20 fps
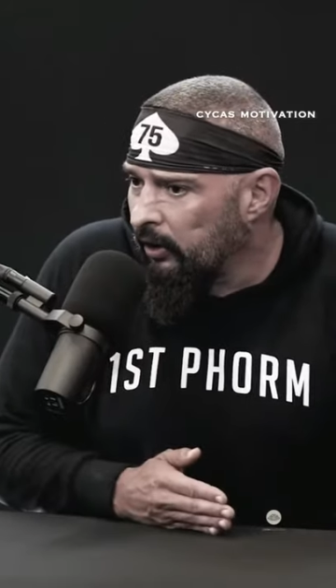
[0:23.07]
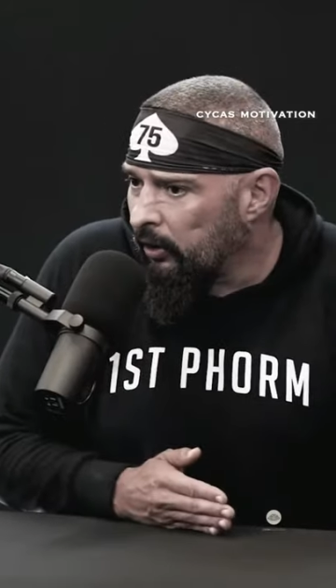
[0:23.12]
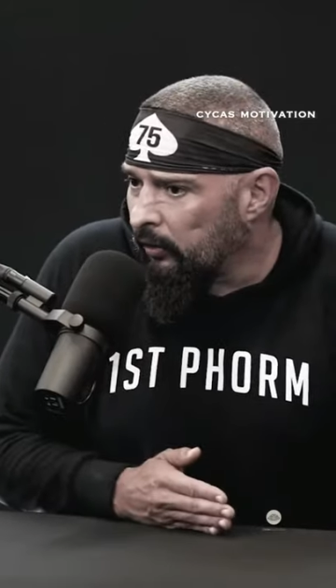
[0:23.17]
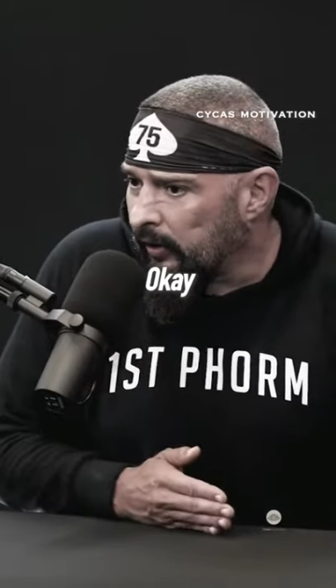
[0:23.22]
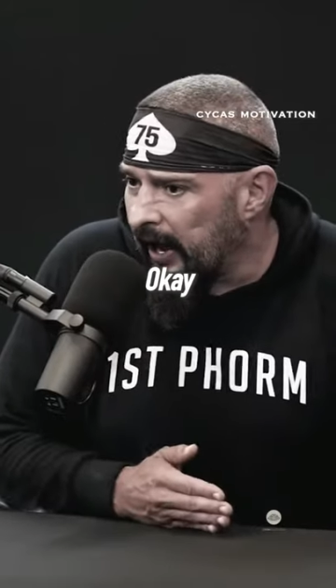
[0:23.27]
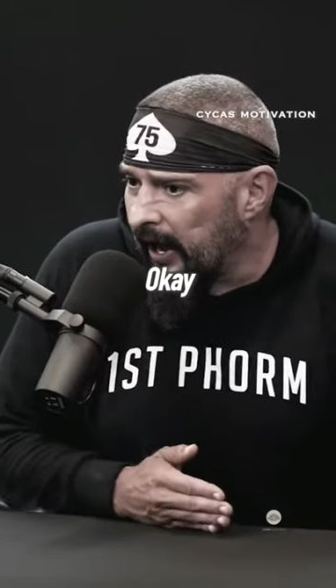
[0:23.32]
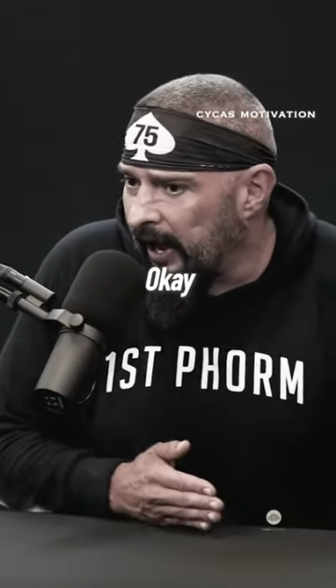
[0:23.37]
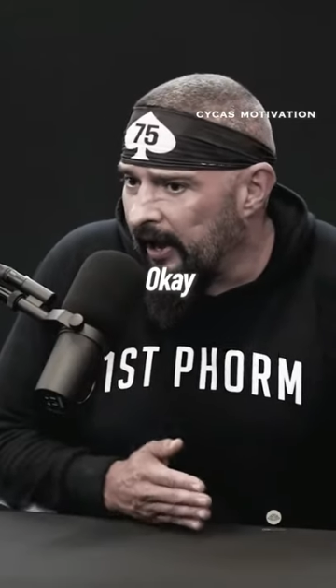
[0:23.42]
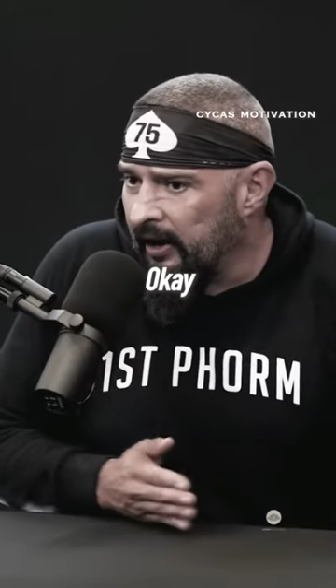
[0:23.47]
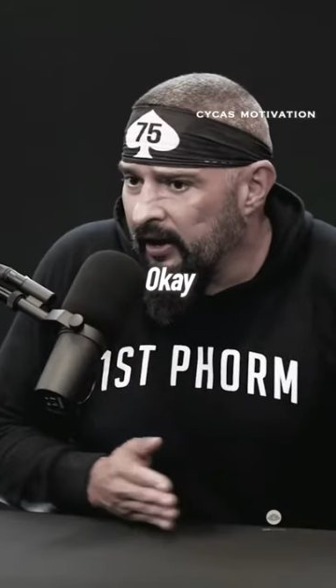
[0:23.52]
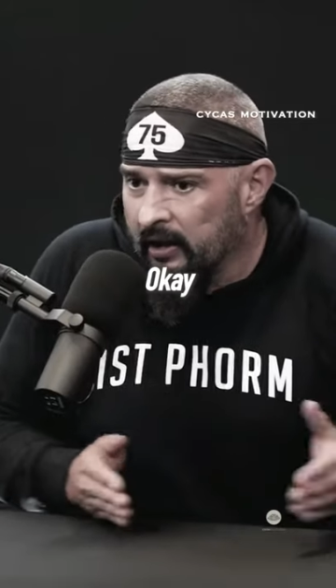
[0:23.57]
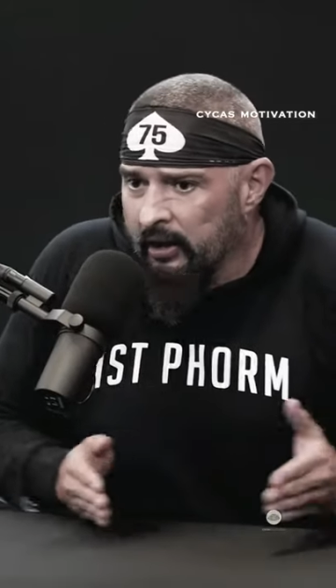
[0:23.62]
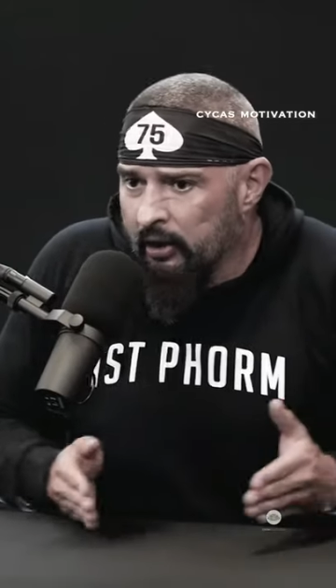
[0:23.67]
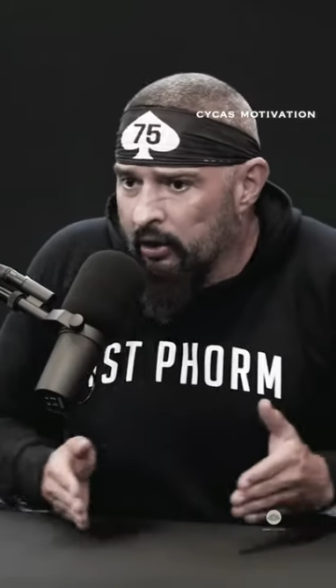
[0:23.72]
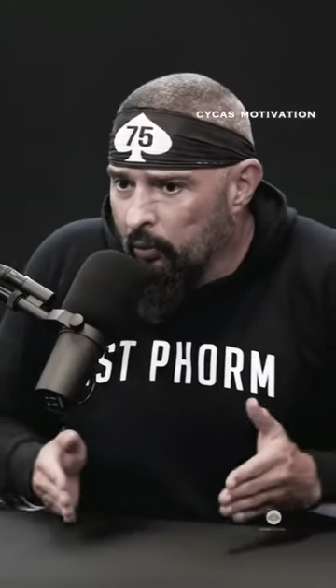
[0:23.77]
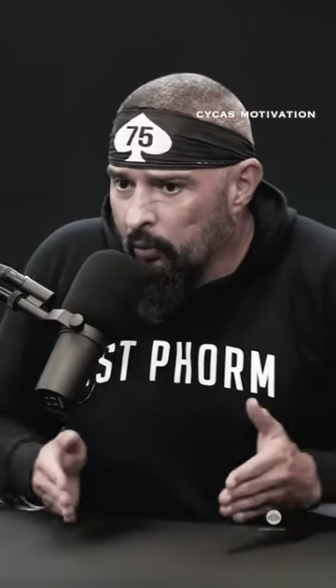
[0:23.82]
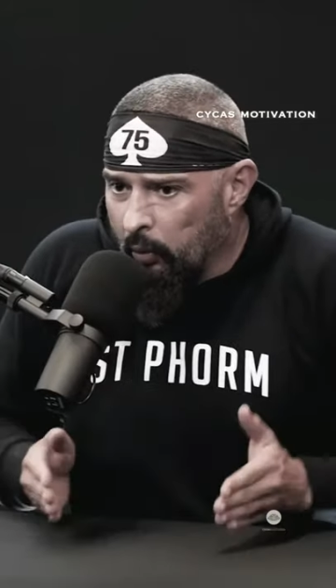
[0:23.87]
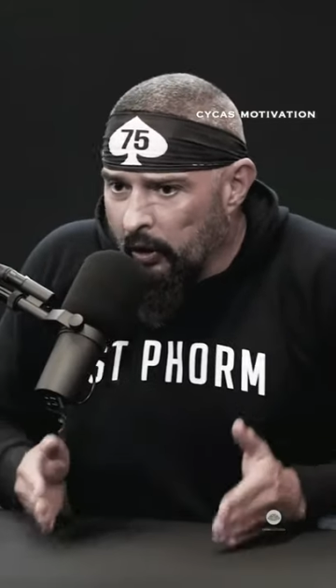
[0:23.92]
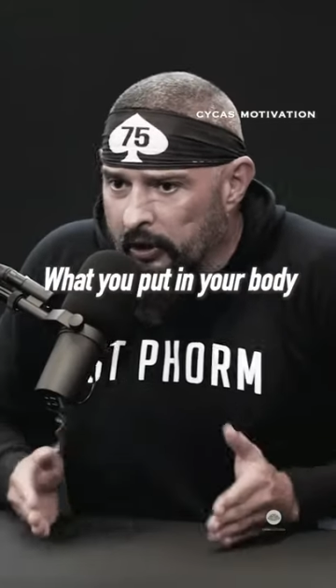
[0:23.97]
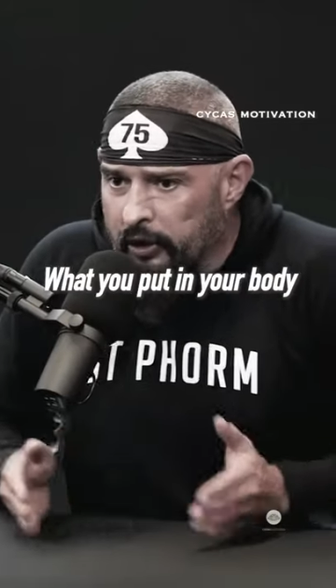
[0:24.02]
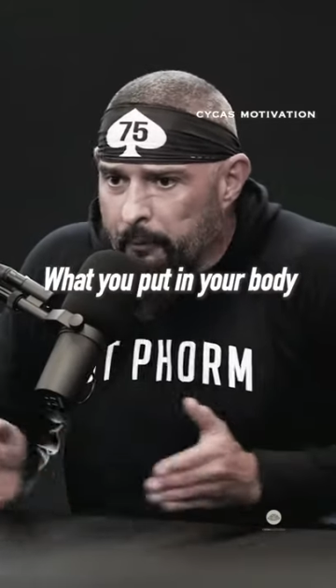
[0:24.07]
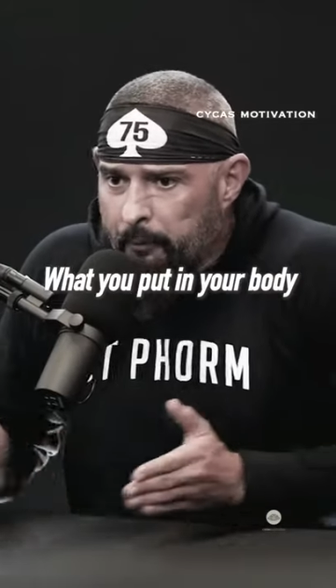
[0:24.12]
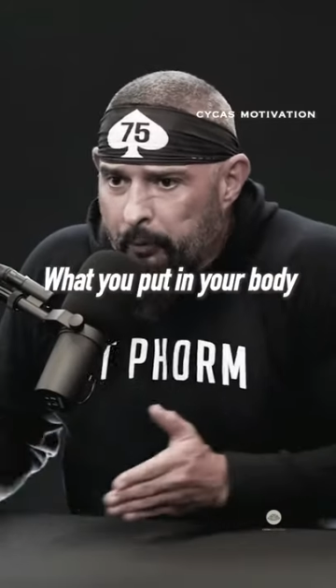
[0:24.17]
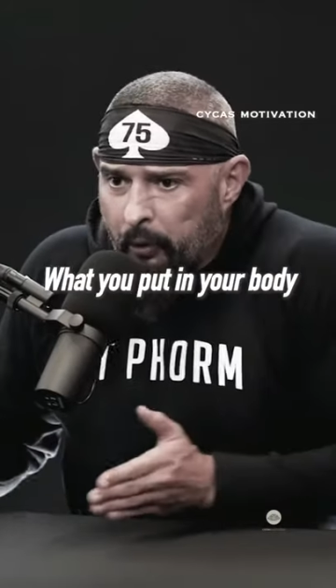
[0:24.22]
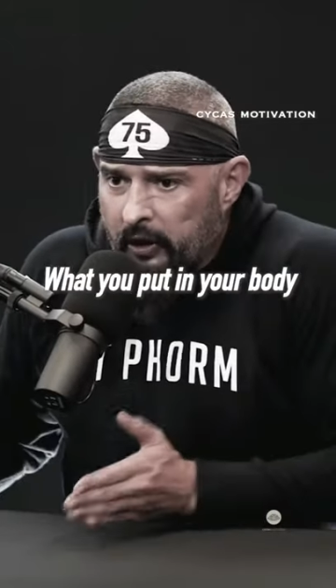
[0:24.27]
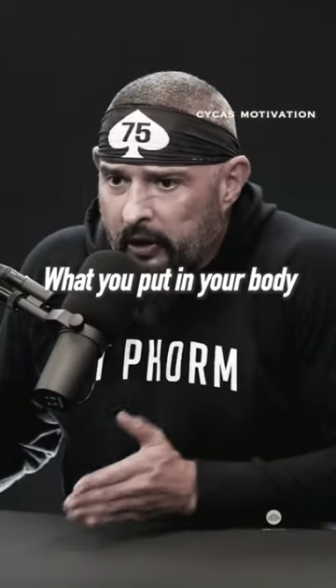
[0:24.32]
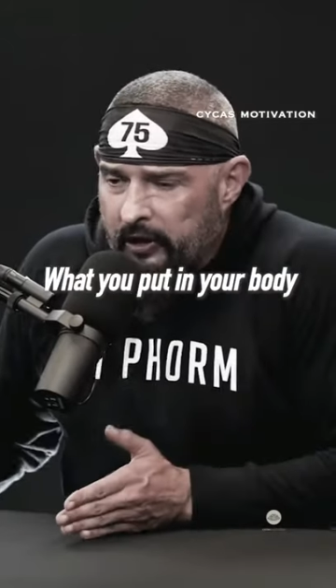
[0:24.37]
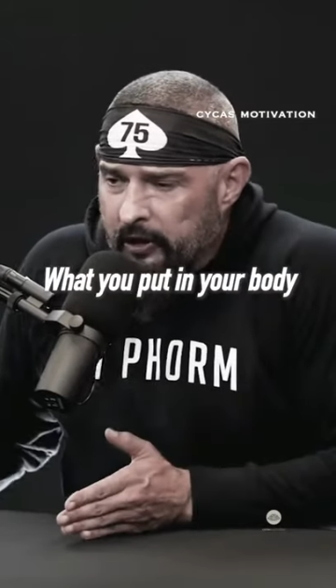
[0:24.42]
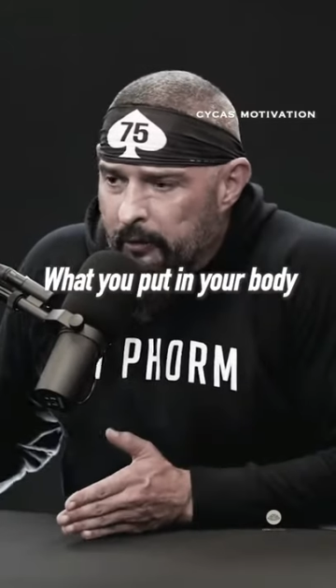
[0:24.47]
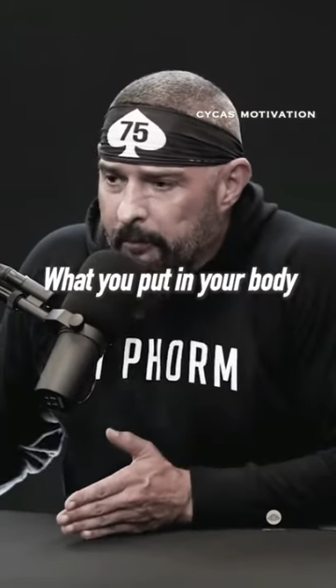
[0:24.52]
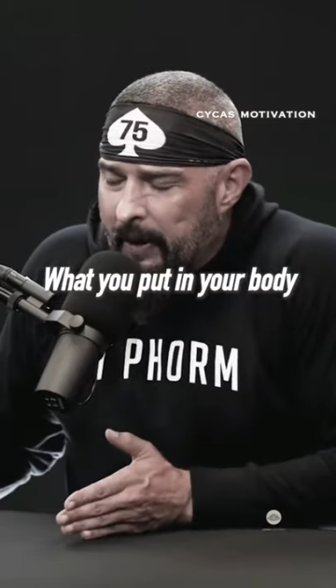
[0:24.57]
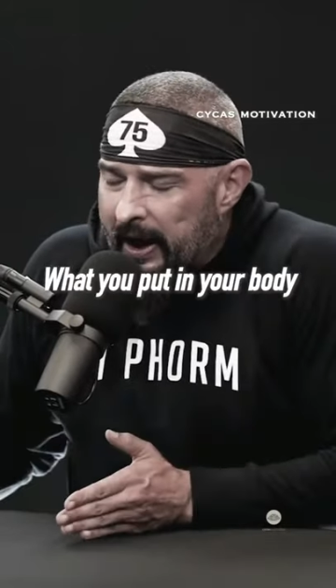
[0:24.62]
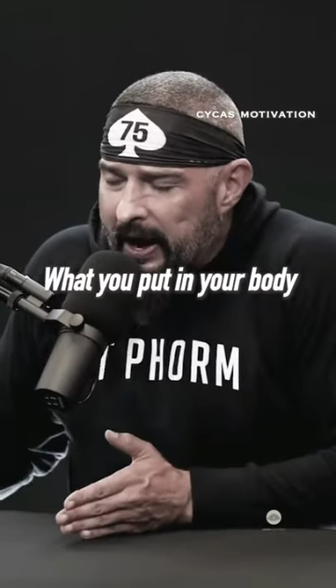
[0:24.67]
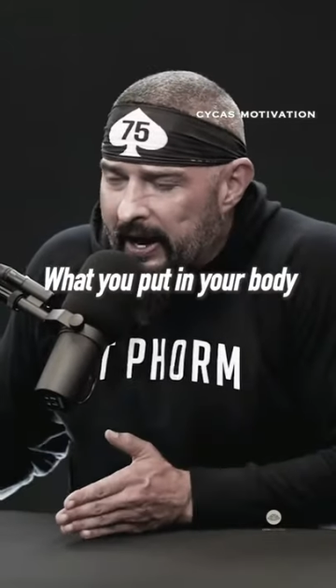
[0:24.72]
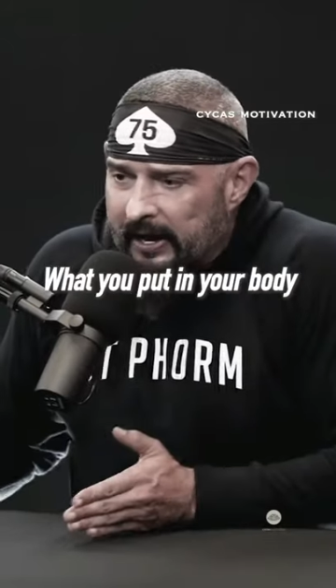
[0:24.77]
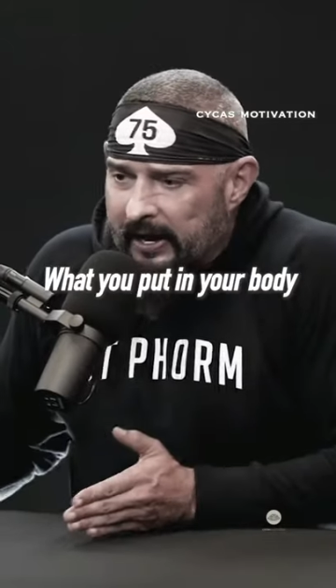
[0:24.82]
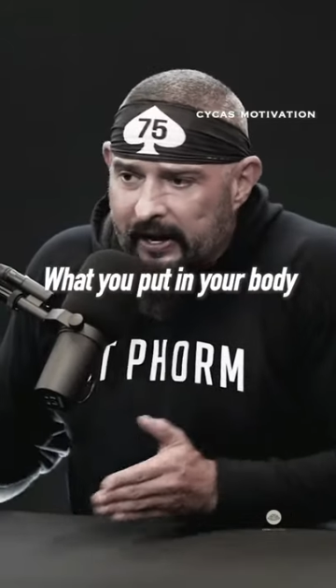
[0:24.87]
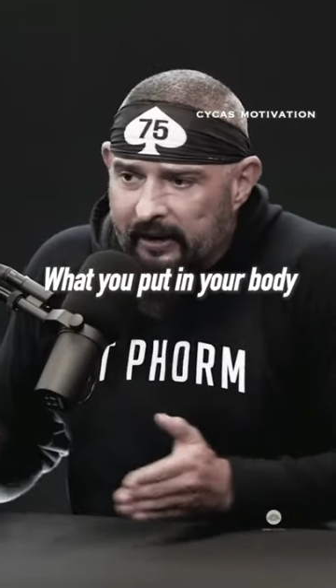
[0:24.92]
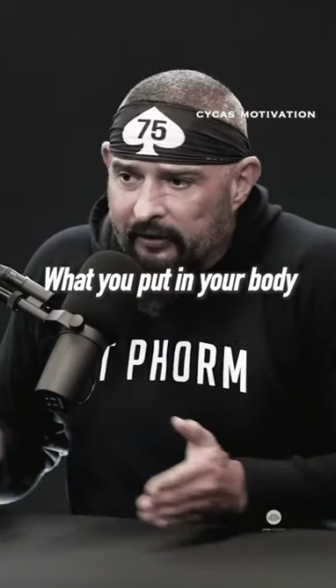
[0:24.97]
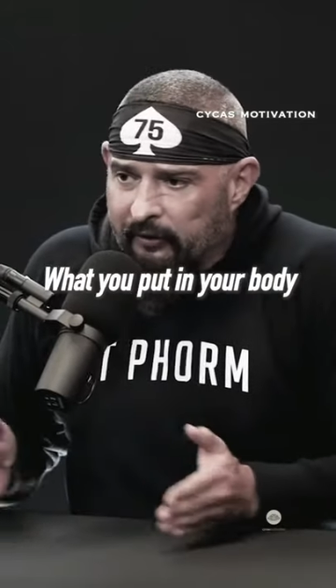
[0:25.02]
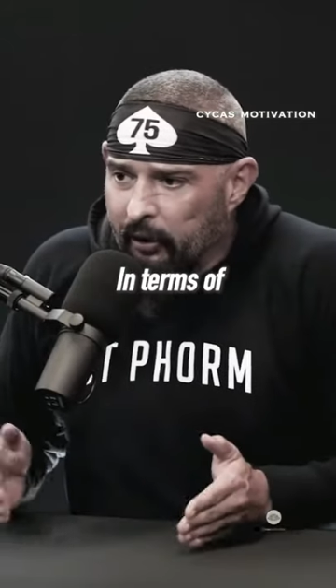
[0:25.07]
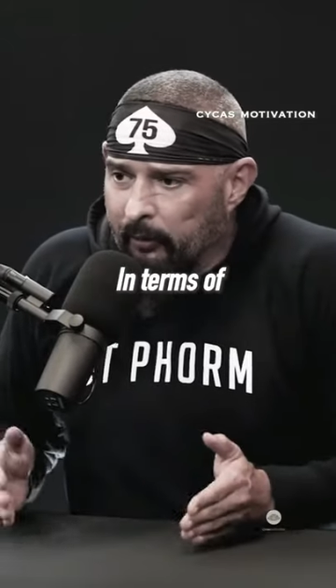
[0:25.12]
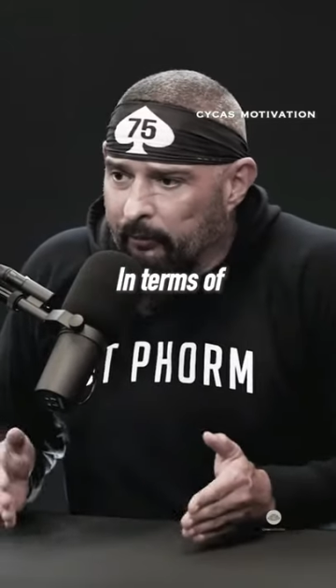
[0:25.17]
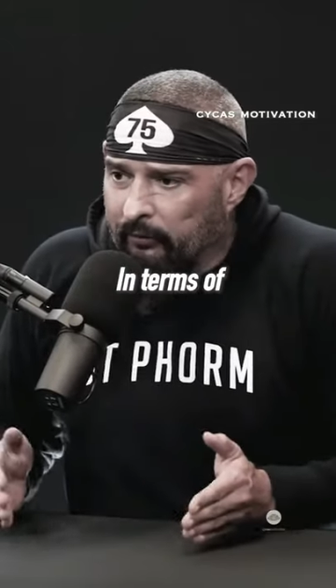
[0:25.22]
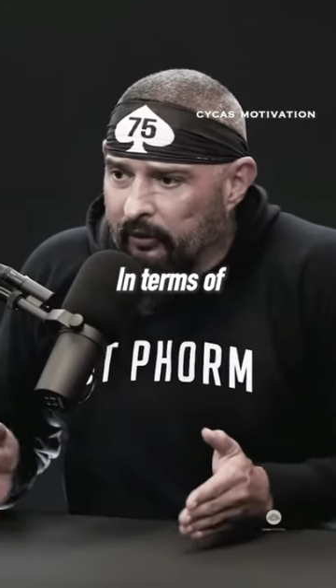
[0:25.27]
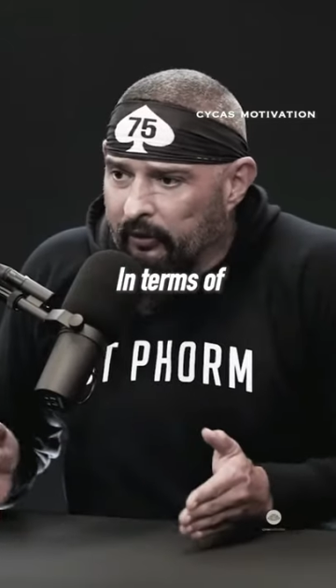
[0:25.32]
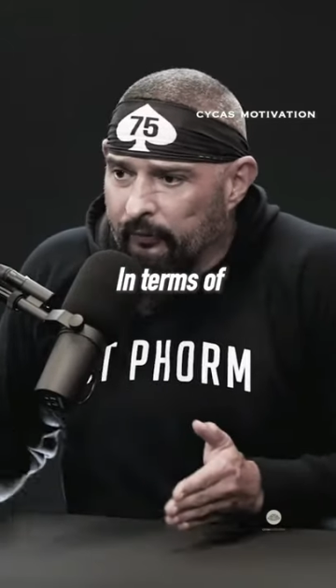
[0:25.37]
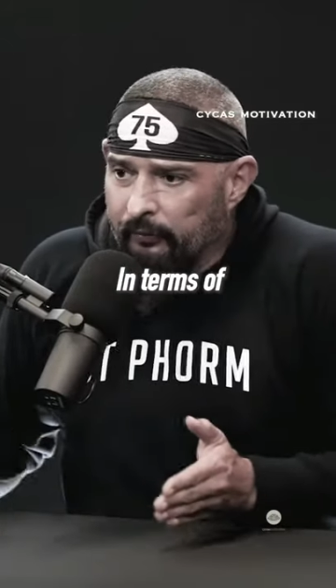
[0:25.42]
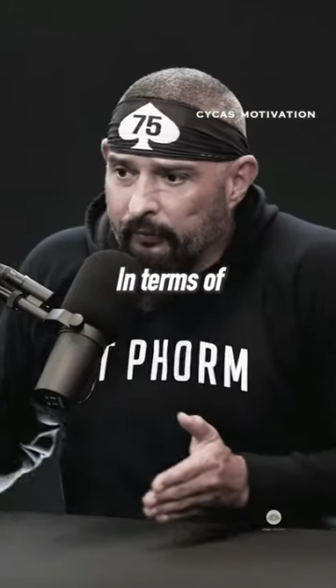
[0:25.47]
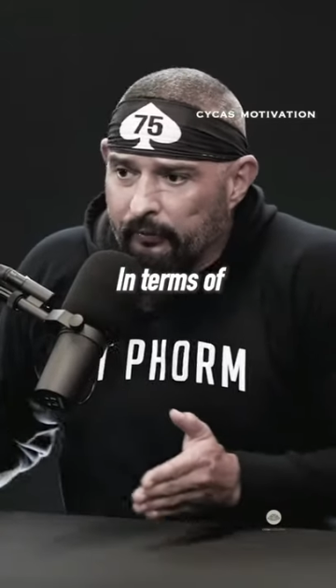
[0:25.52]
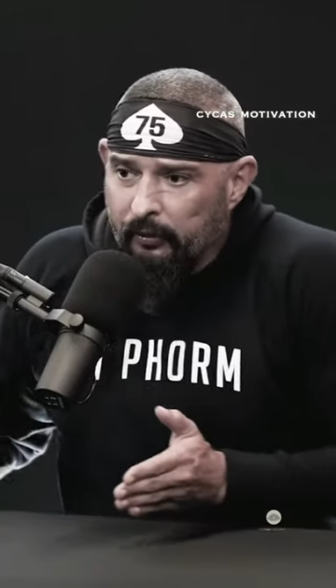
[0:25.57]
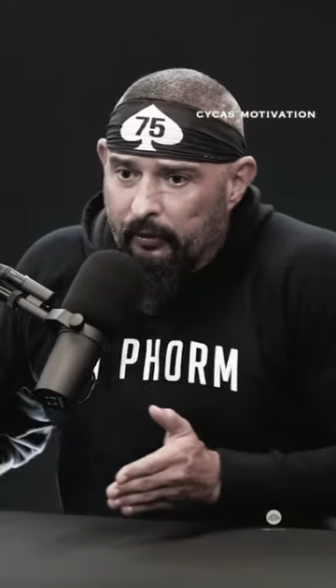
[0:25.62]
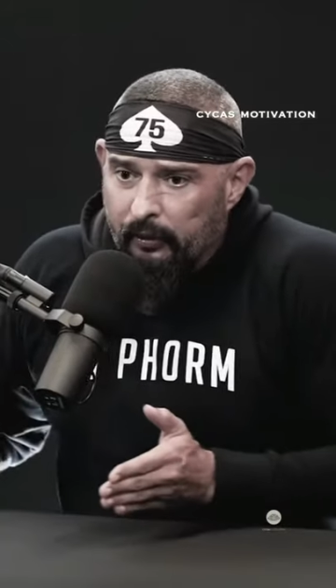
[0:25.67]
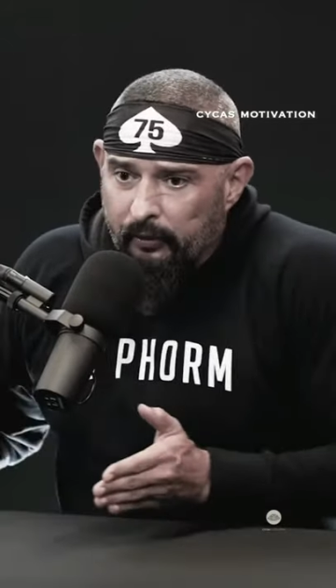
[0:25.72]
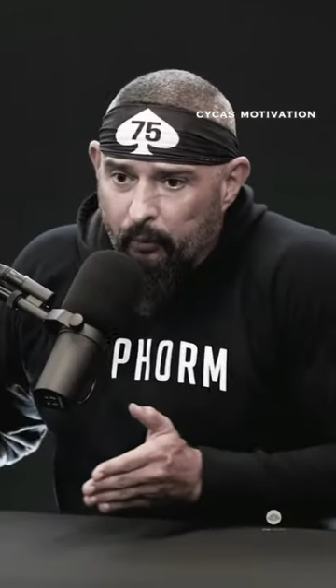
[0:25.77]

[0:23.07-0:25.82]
Okay. What you put in your body in terms of